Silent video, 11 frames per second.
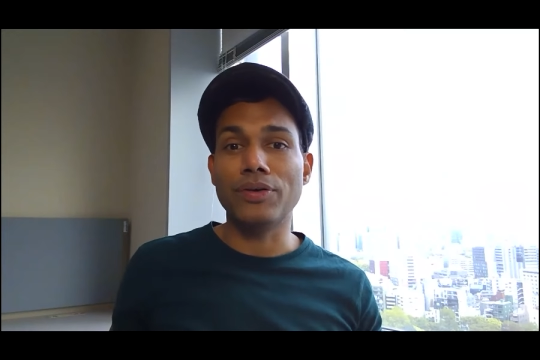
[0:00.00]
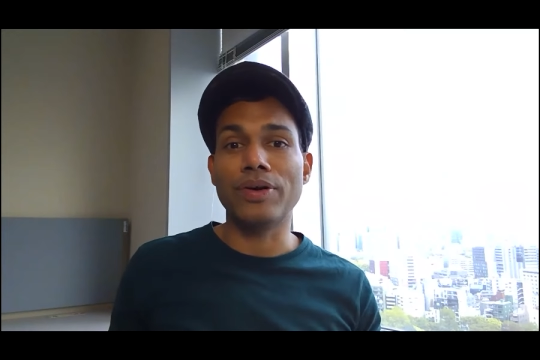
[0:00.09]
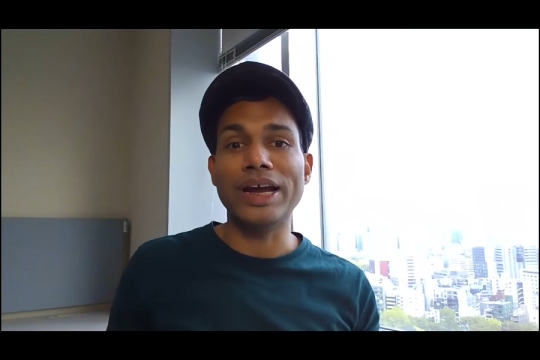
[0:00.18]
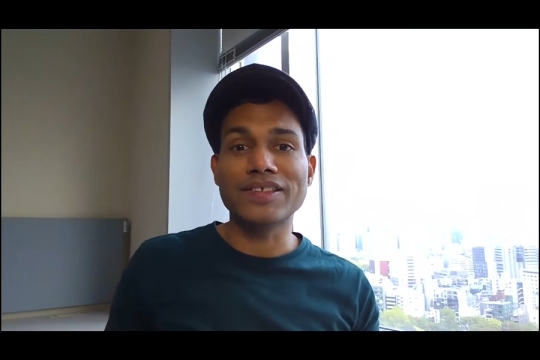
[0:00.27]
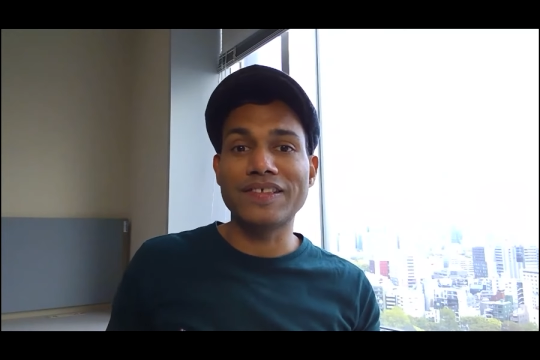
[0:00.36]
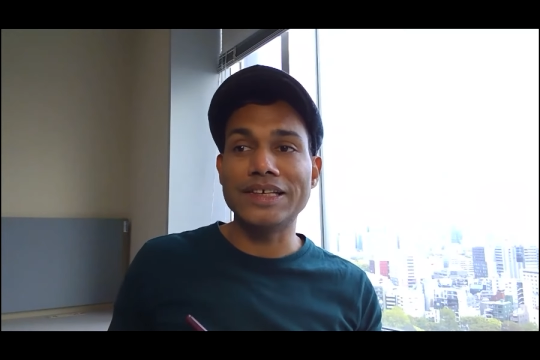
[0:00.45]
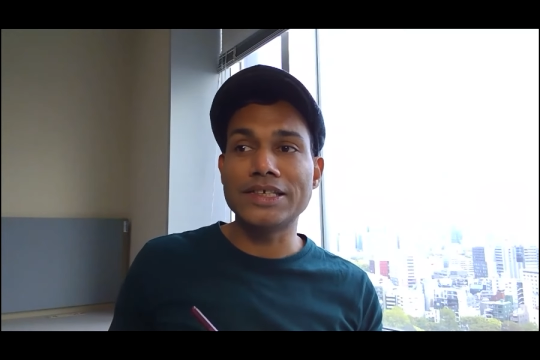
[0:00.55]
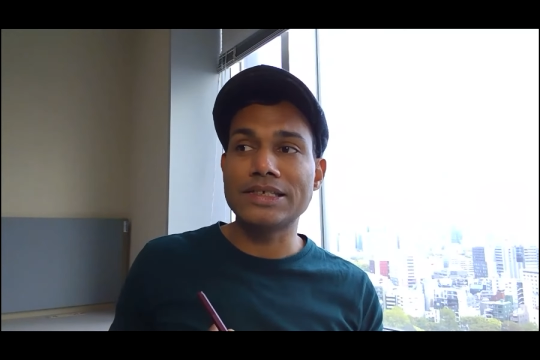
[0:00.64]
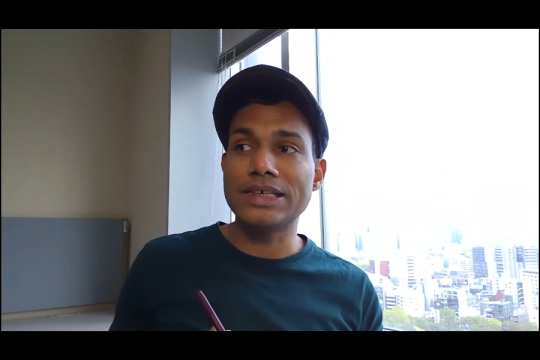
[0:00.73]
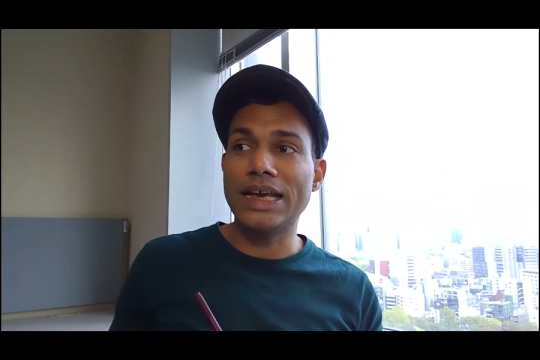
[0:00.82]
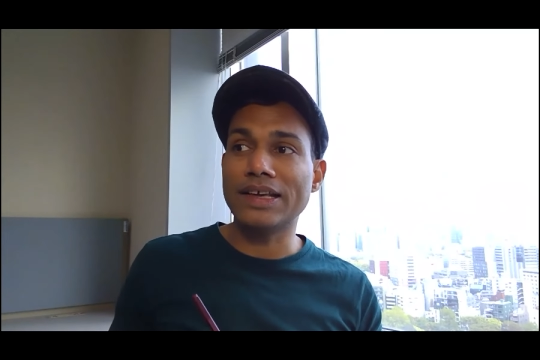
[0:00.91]
or
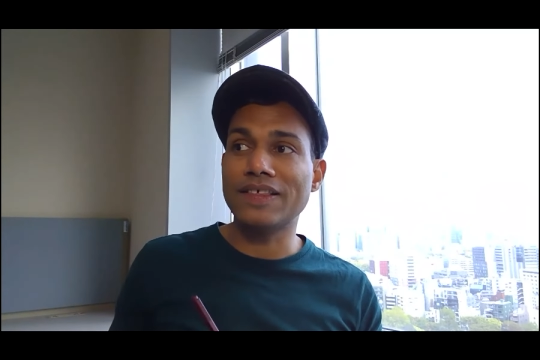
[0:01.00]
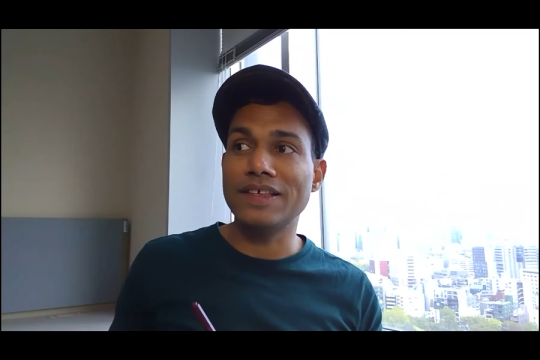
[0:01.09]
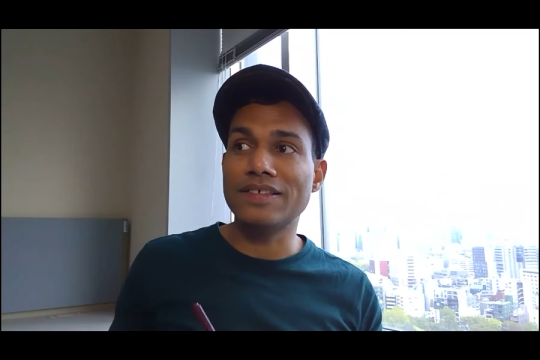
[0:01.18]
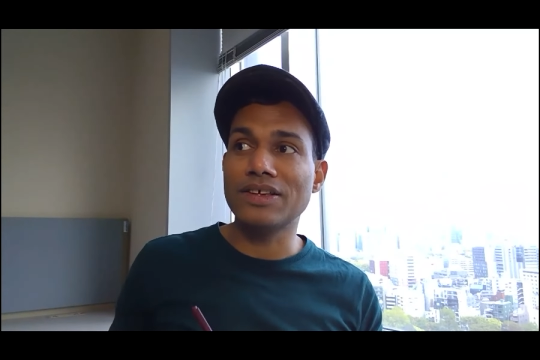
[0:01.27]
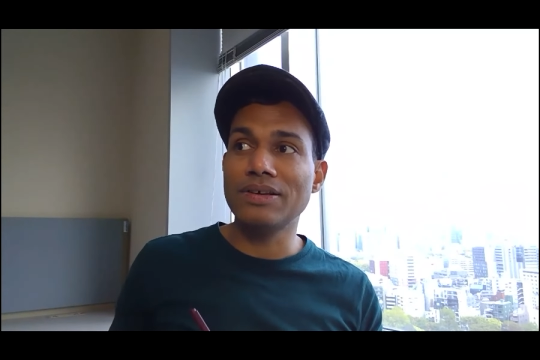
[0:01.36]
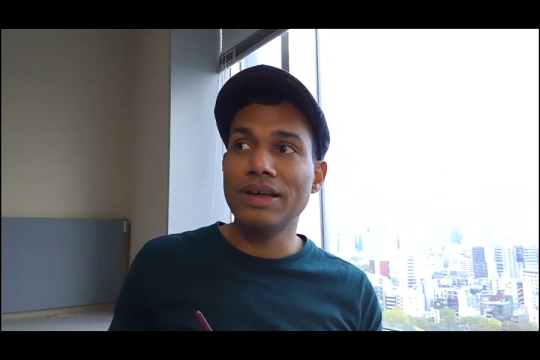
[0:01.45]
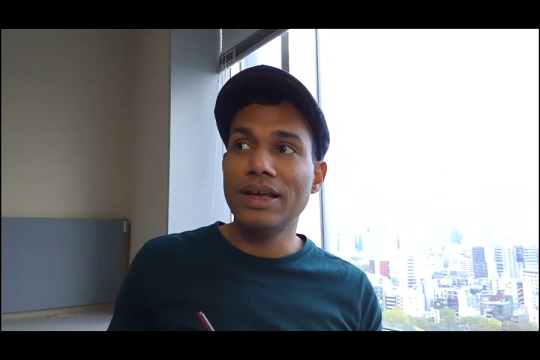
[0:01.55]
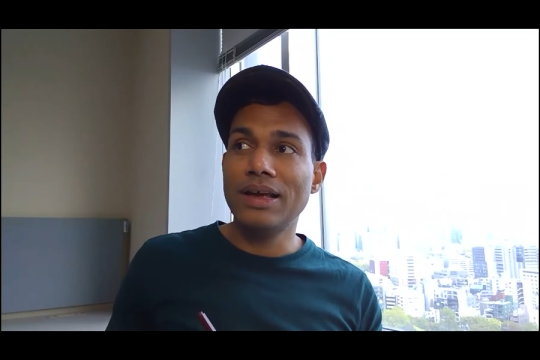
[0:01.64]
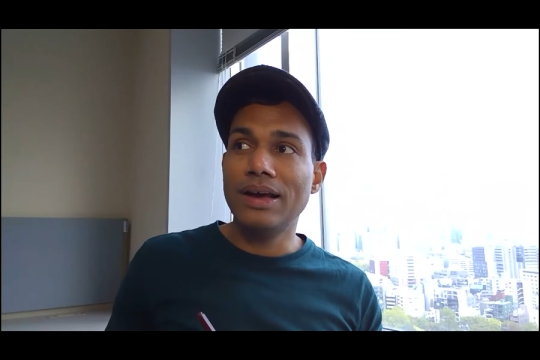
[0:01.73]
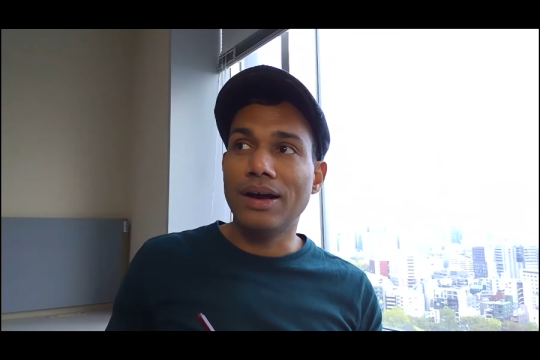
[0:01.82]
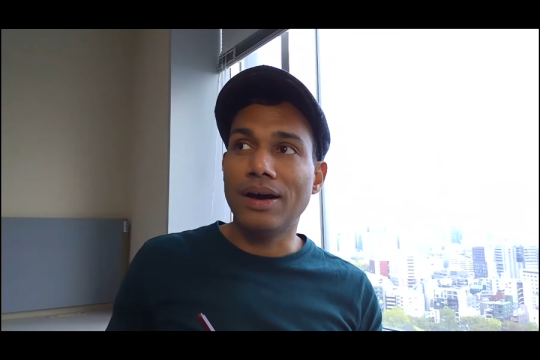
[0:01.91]
excess
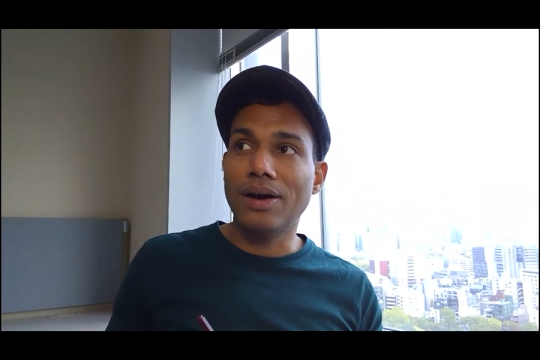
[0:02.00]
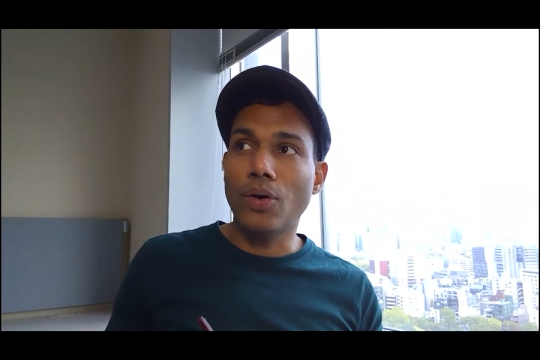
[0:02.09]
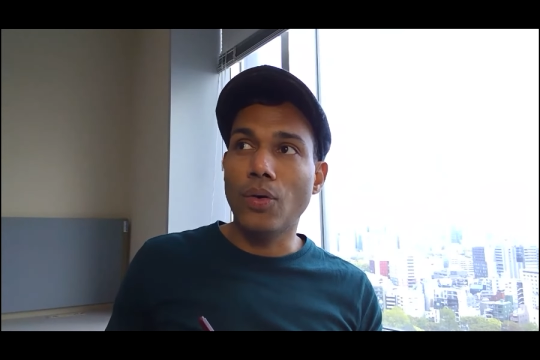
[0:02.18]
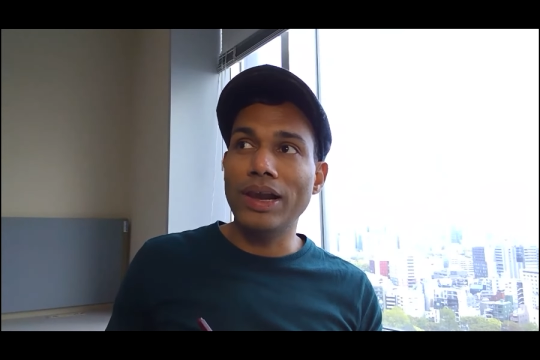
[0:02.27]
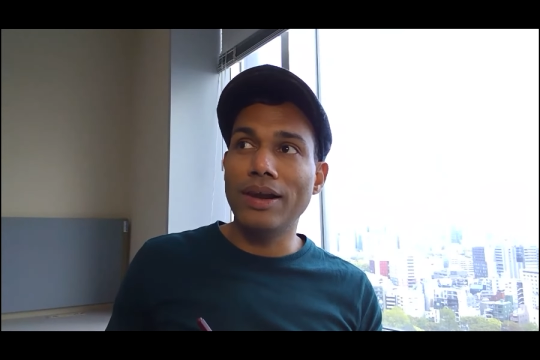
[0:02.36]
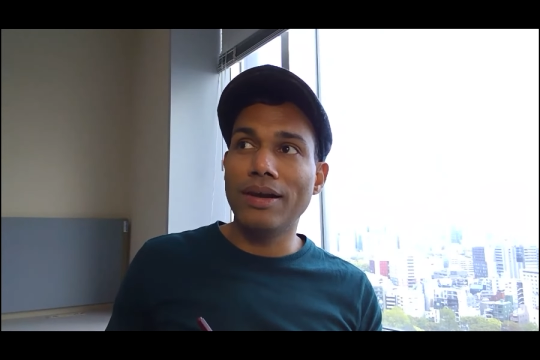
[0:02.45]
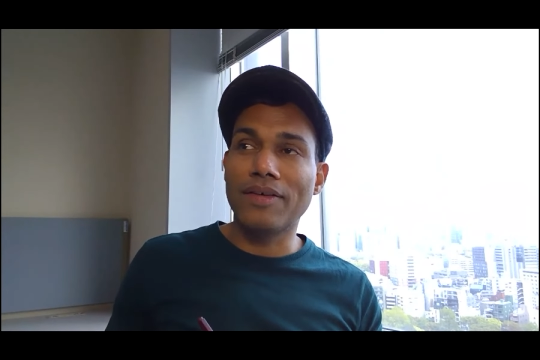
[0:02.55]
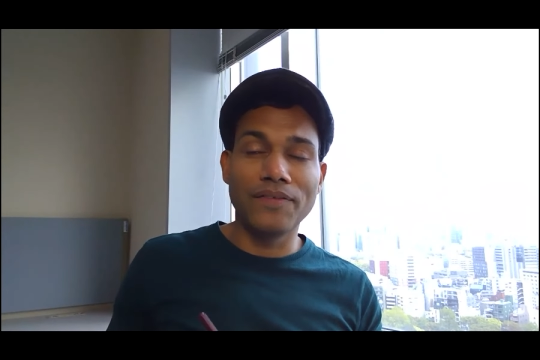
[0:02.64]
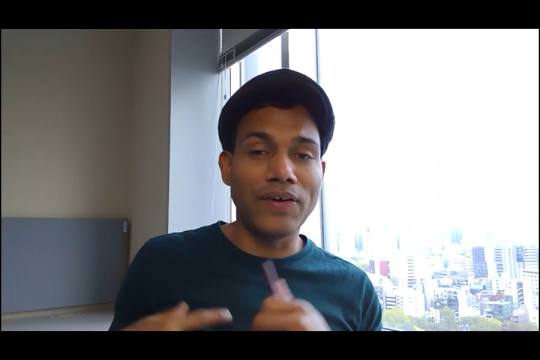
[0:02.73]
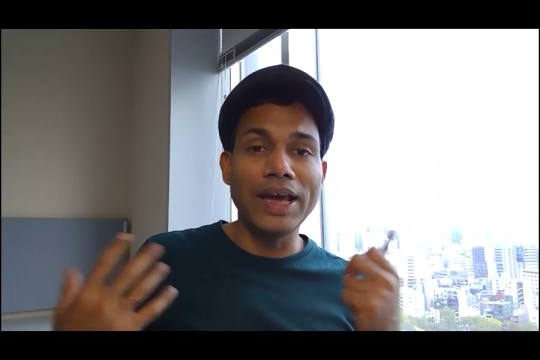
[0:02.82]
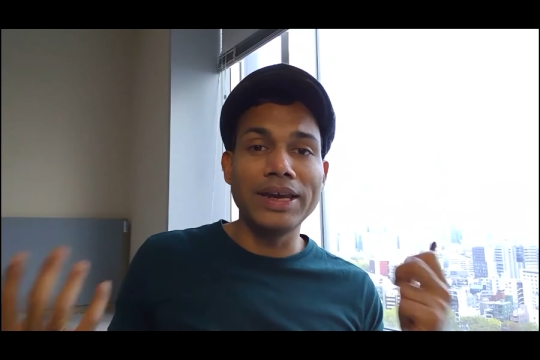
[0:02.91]
oil
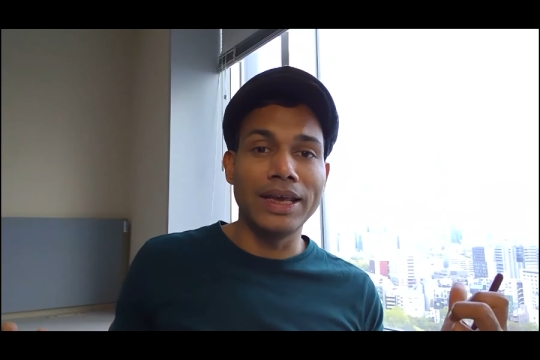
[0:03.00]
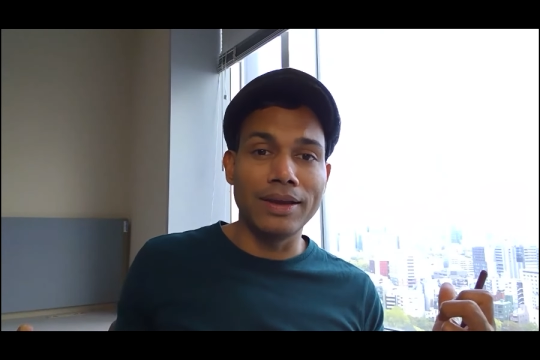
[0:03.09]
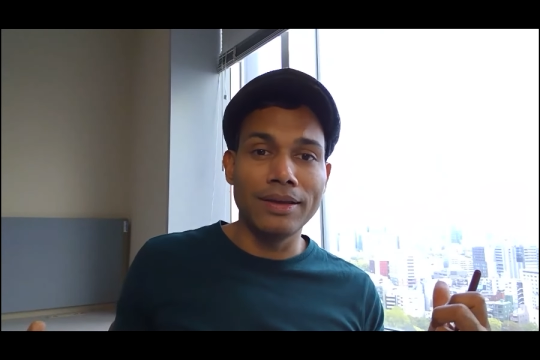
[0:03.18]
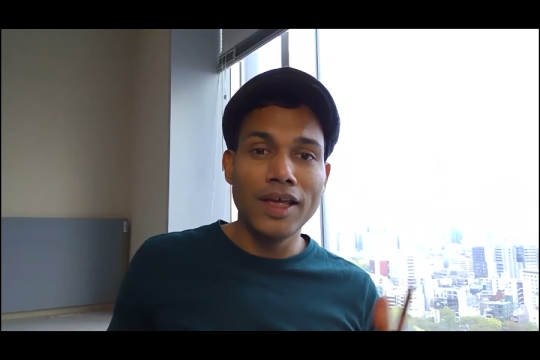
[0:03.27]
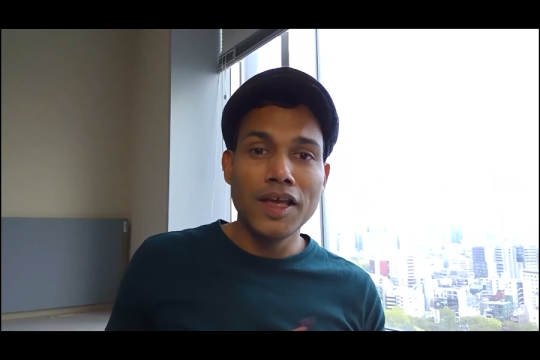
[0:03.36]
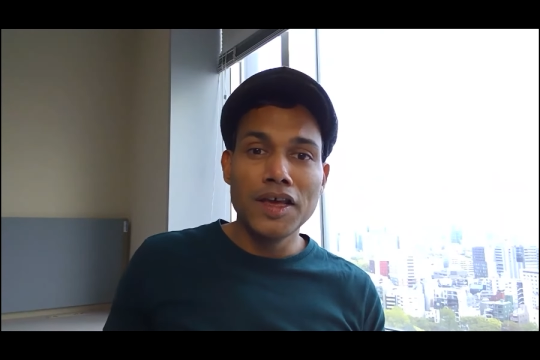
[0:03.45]
refining